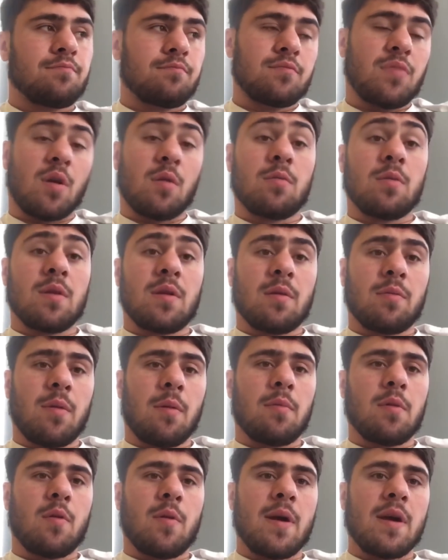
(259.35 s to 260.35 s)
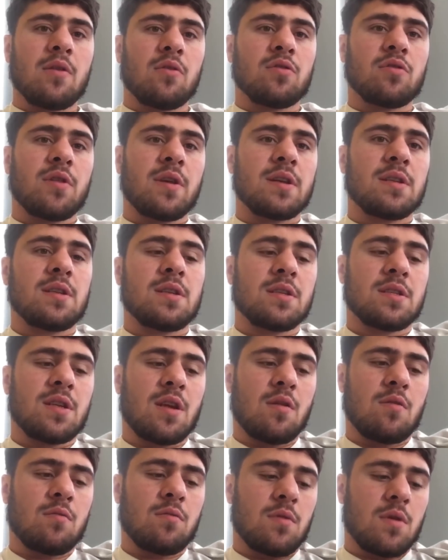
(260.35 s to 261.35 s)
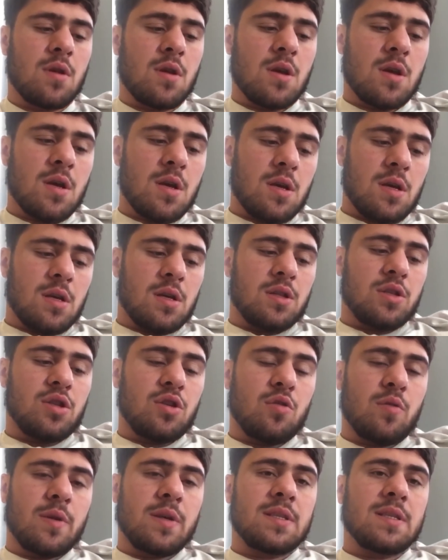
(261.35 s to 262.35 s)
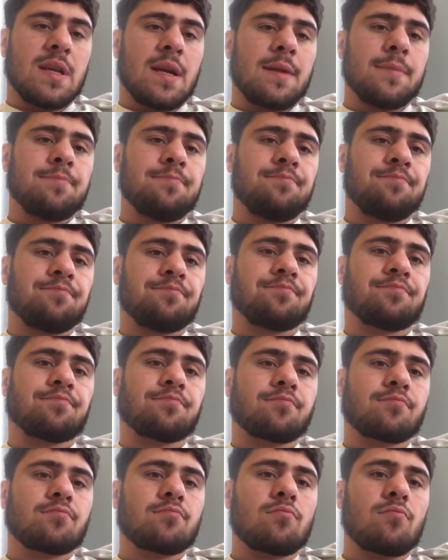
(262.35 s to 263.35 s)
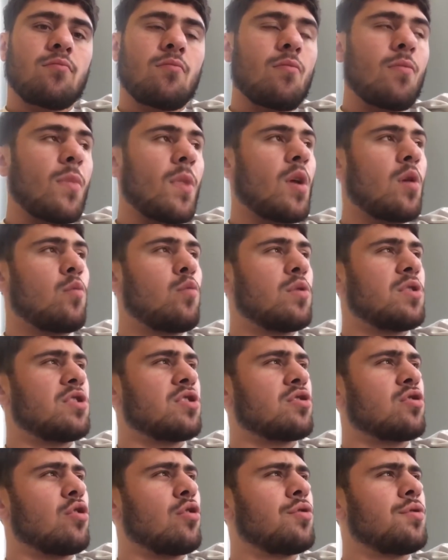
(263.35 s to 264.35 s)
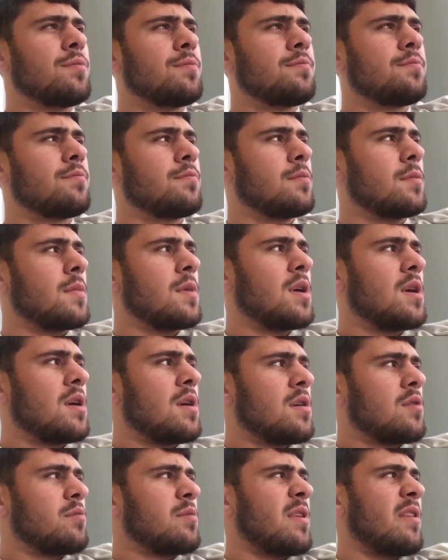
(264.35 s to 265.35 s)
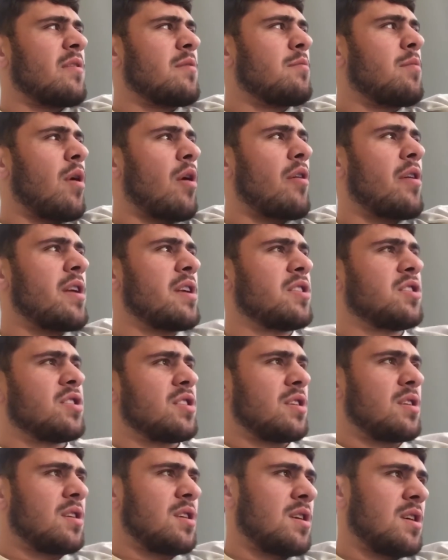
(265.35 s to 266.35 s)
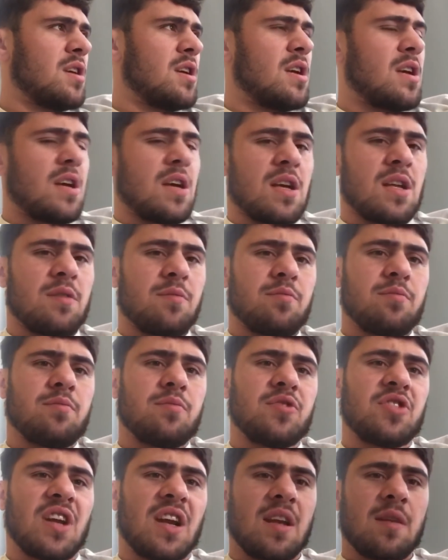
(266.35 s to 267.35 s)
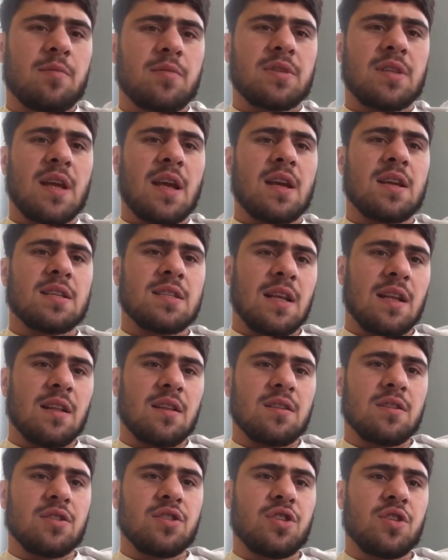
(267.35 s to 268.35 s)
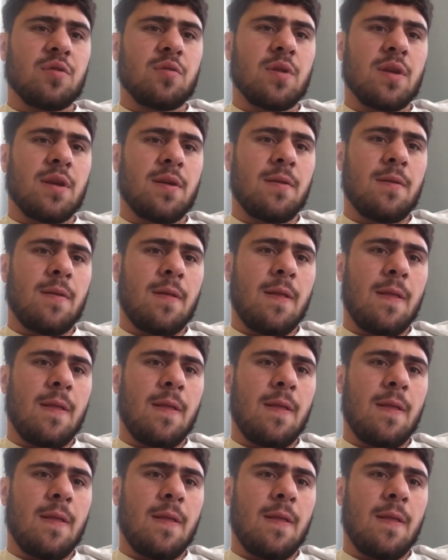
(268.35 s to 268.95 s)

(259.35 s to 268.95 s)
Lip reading: Probably, I'll probably weigh in under 18 stone in 2 weeks' time. Which is good. Be having porridge and jacket potato salad and tuna.